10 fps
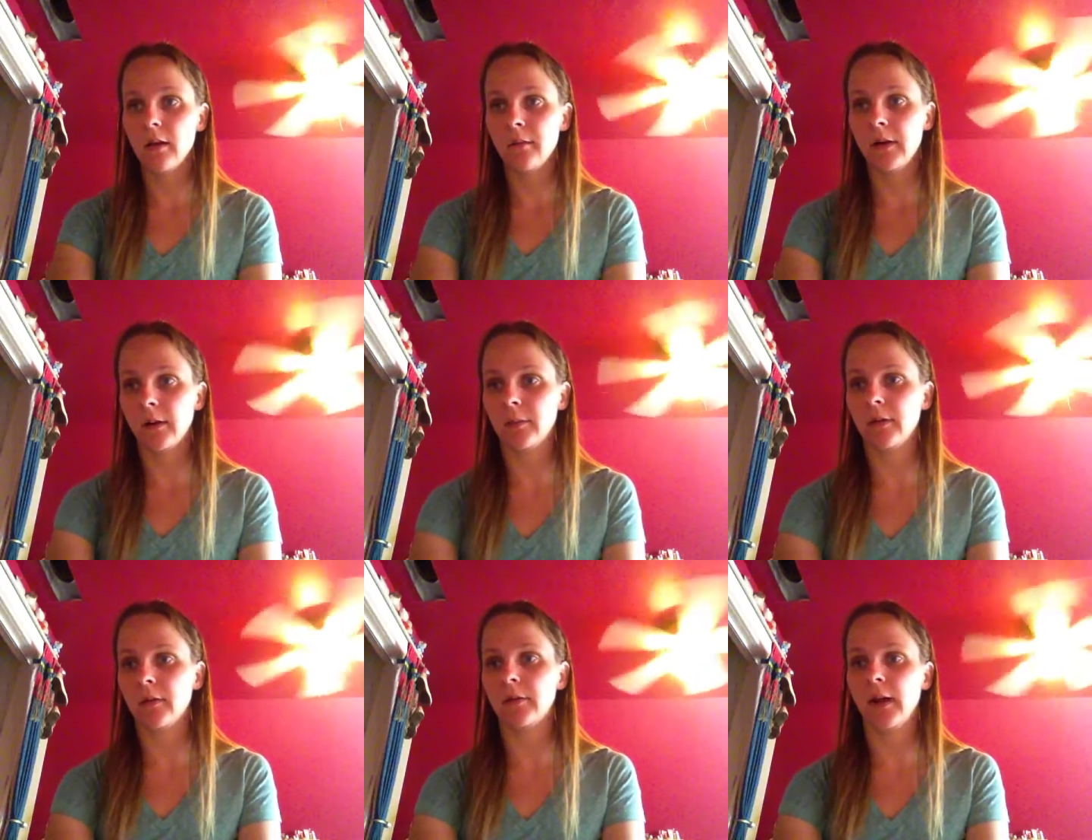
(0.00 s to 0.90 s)
when it comes to
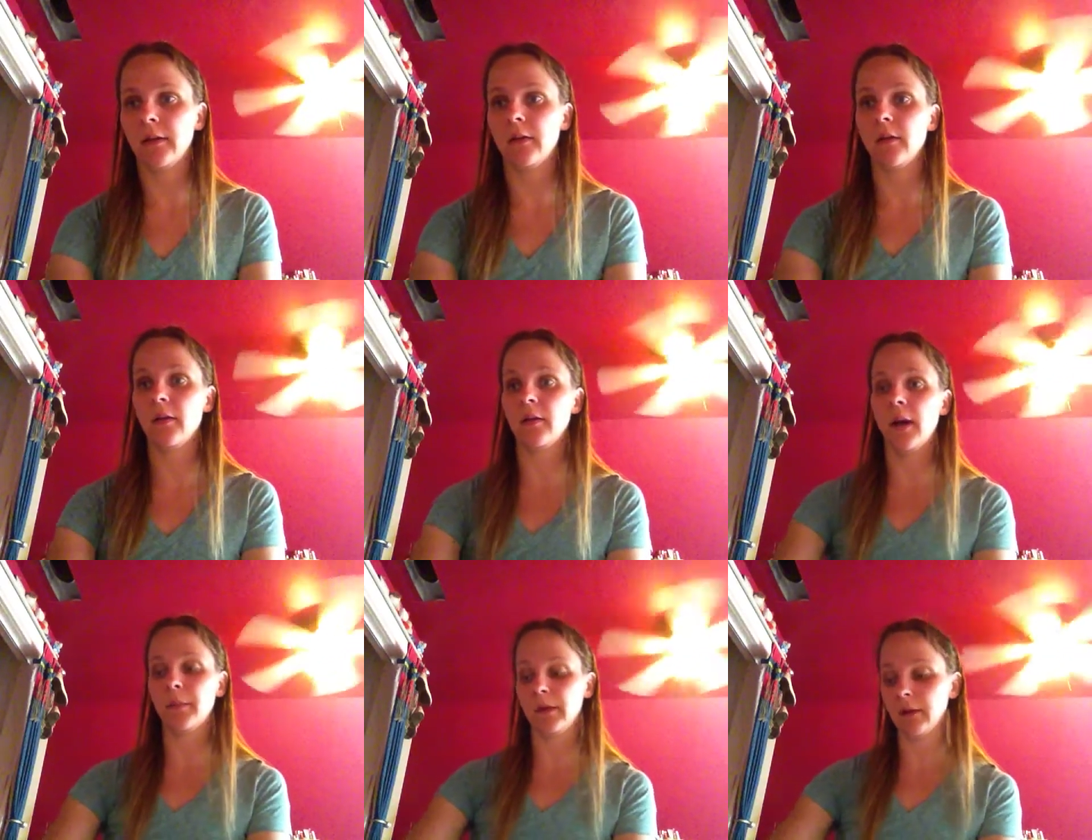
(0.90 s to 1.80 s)
crocheting. So
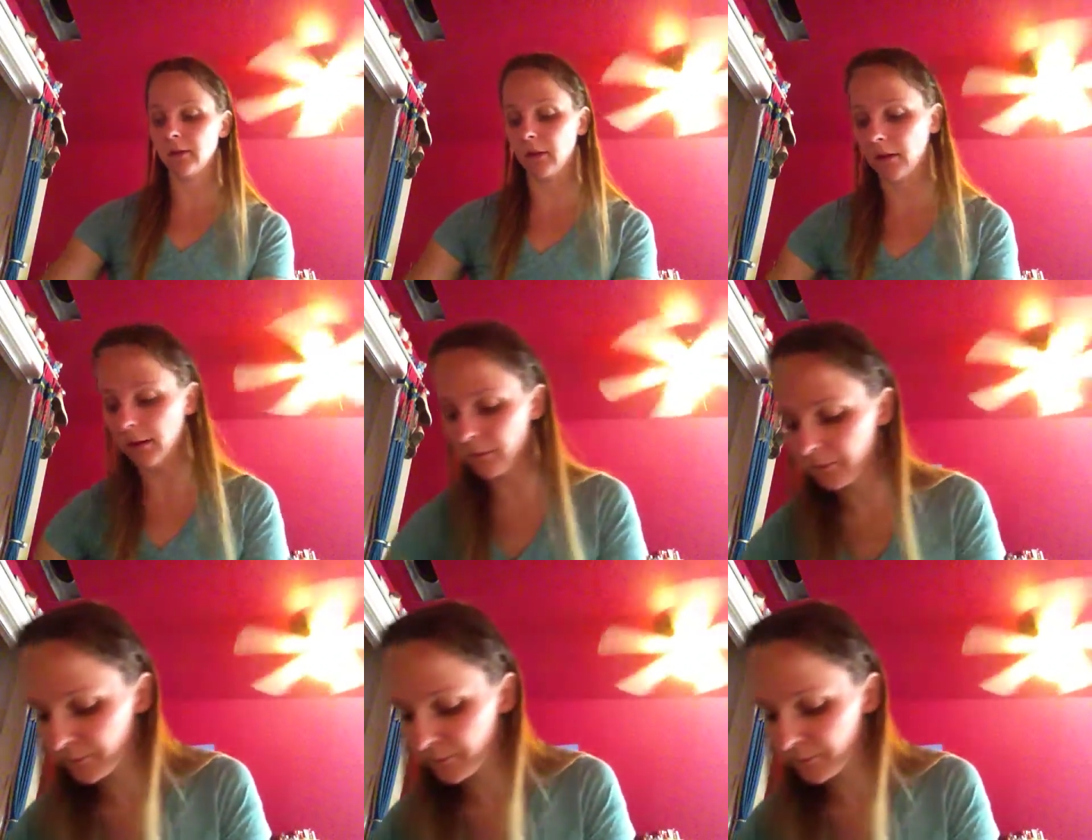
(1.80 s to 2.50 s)
I'm going to get started.